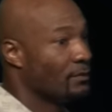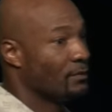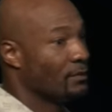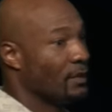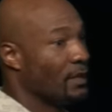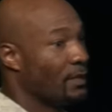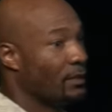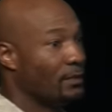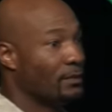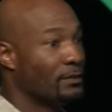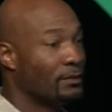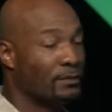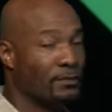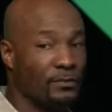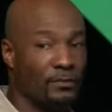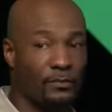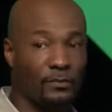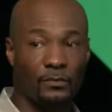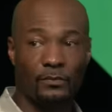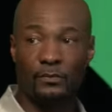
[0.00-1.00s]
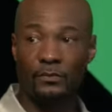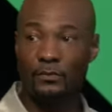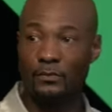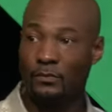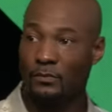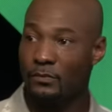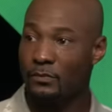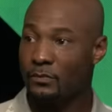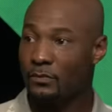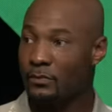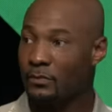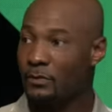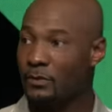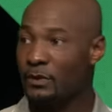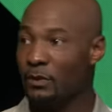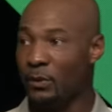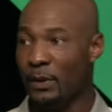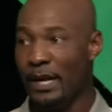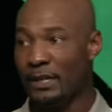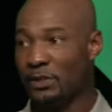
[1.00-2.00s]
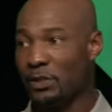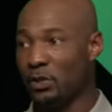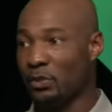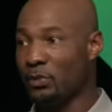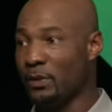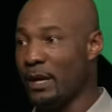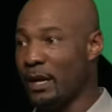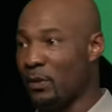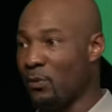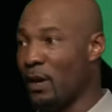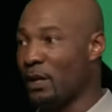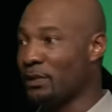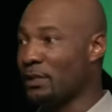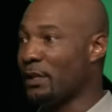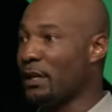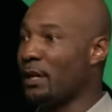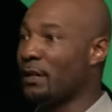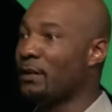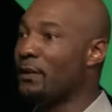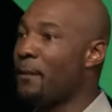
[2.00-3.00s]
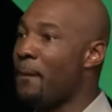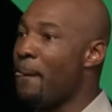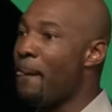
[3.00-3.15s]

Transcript: Okay. We got shows we got to watch together.